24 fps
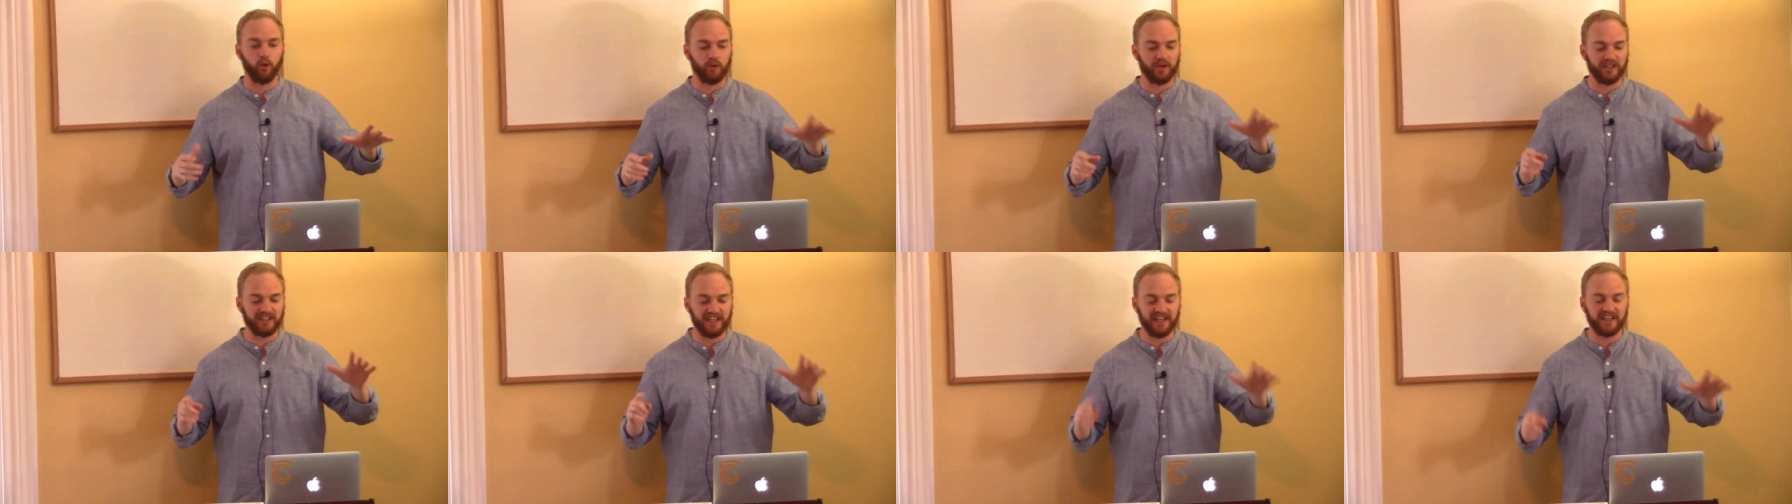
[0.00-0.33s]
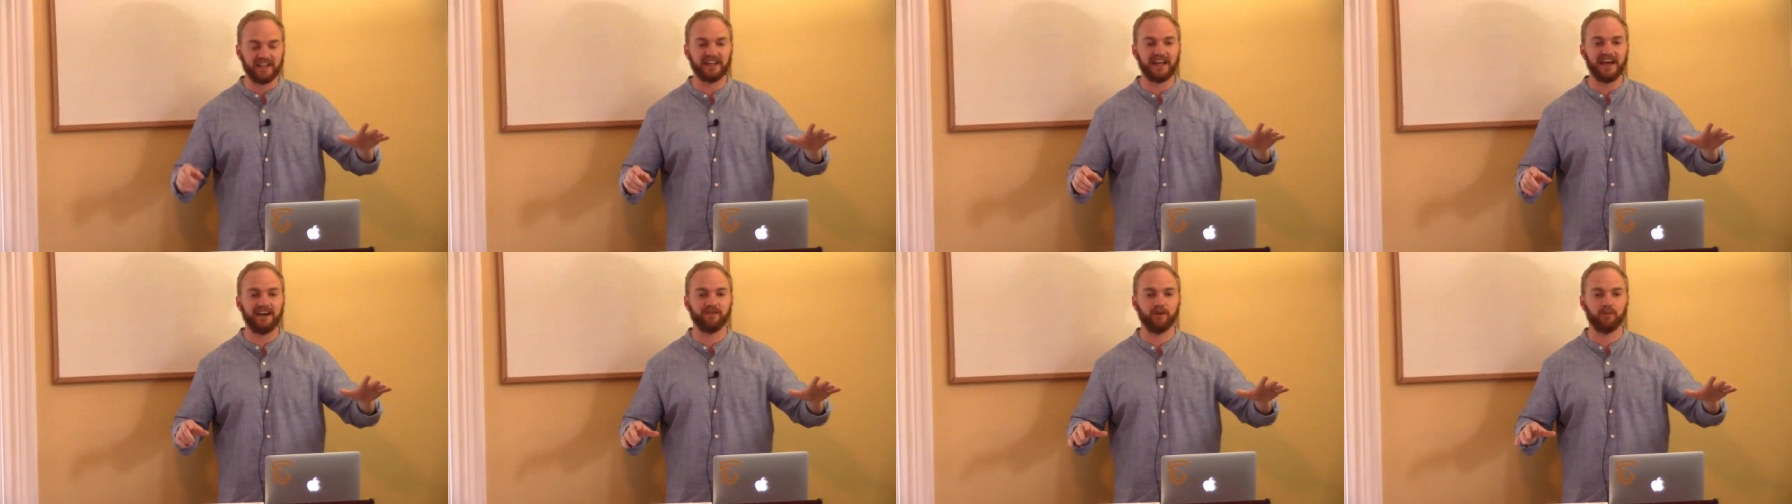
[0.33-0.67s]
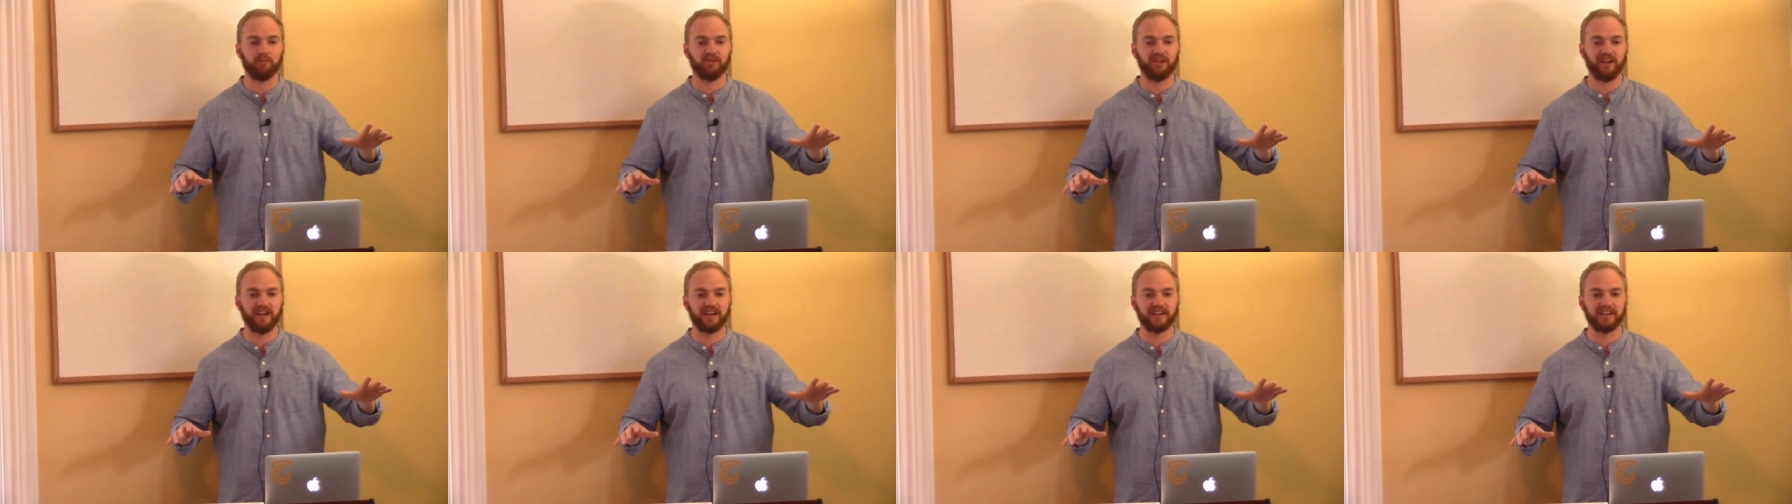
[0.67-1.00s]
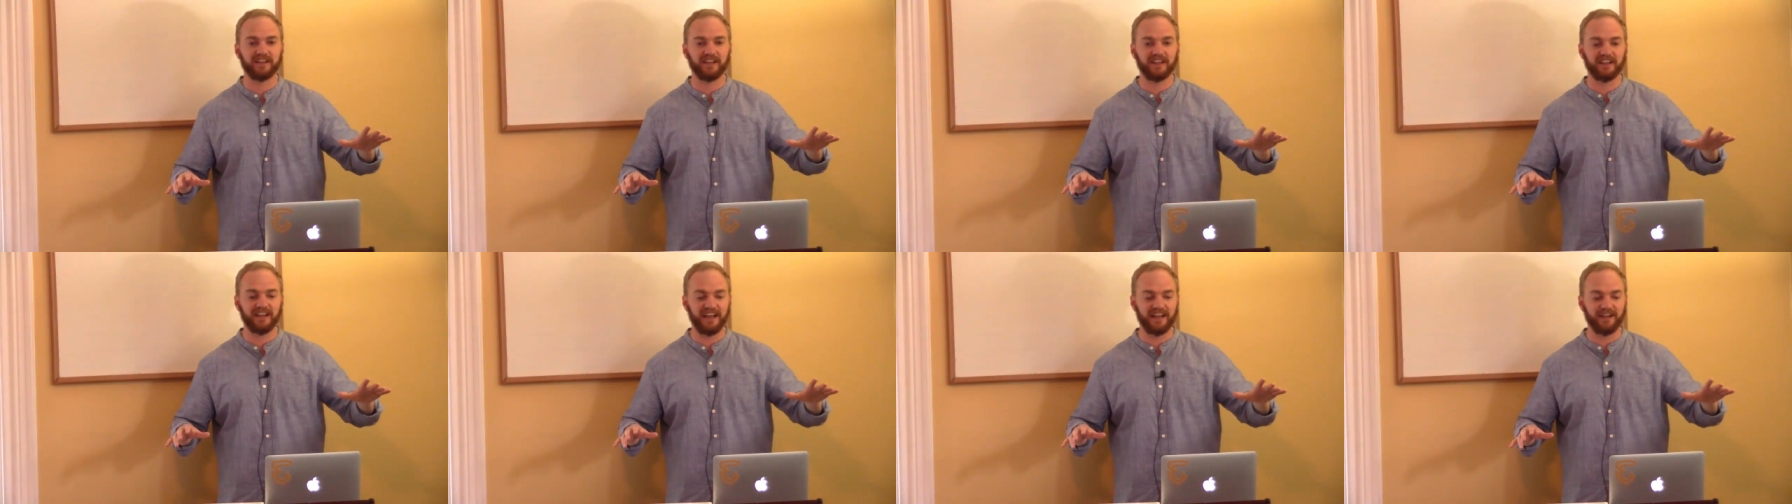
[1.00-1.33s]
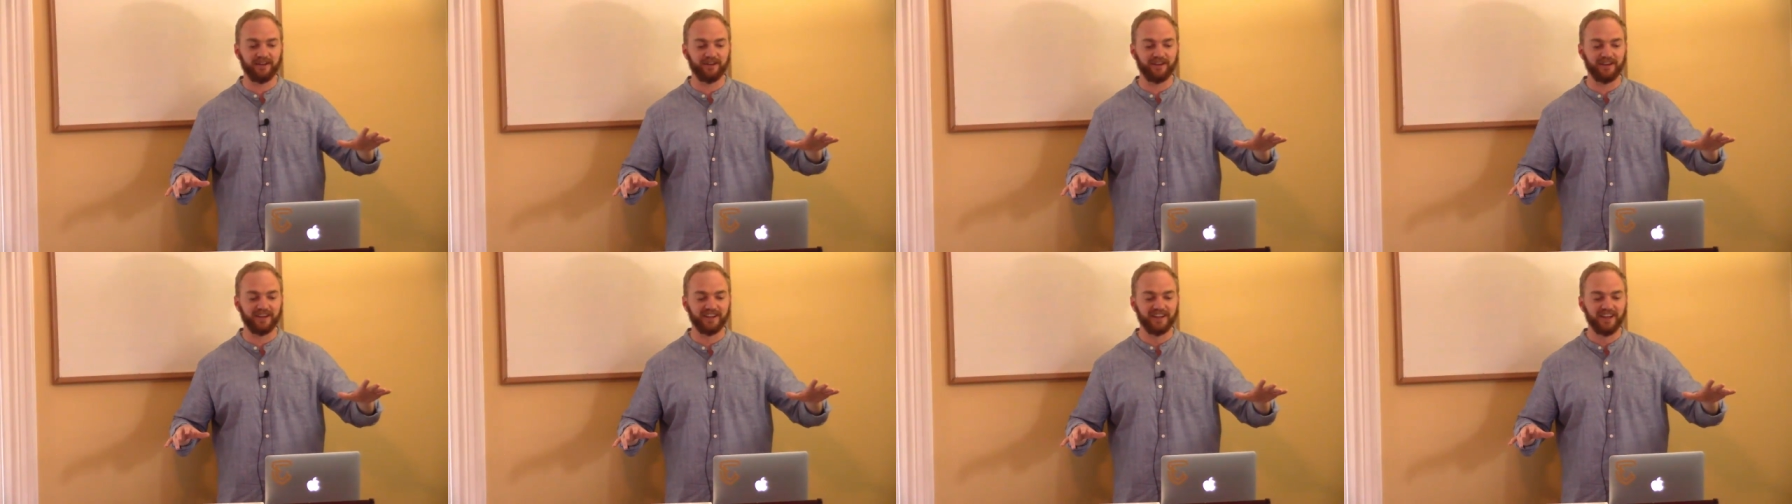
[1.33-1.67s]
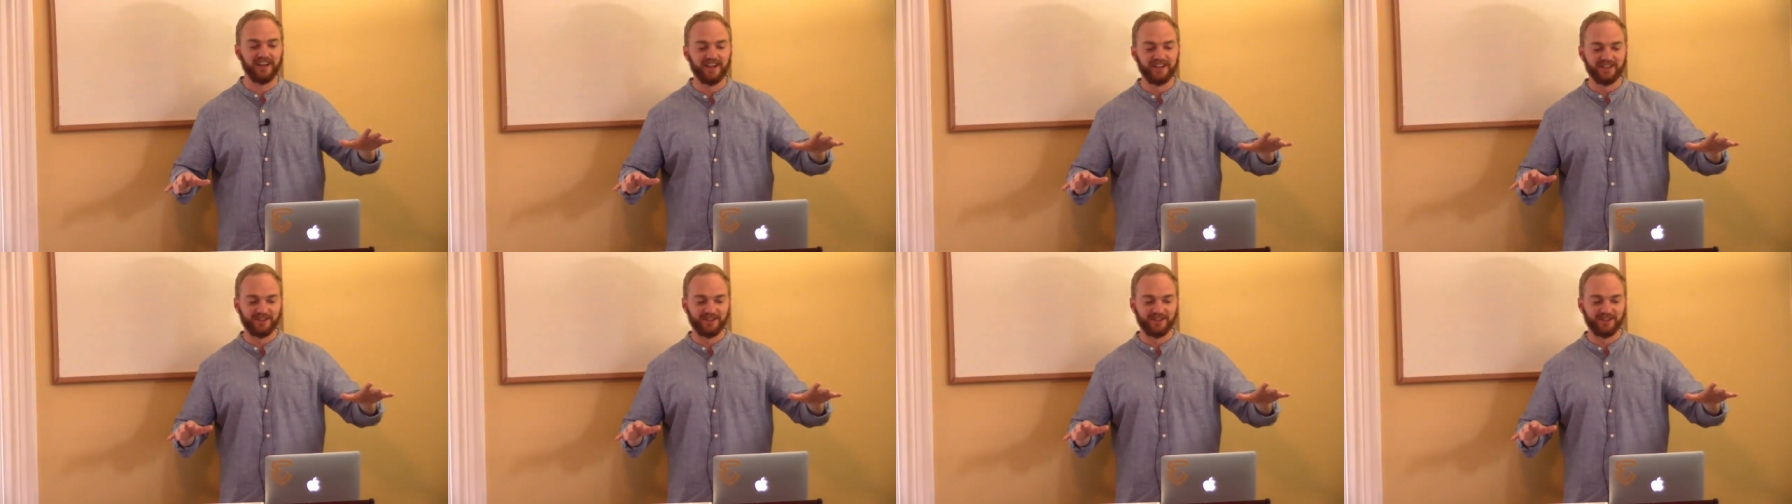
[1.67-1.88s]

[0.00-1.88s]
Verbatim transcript: We didn't have a plan to get angry.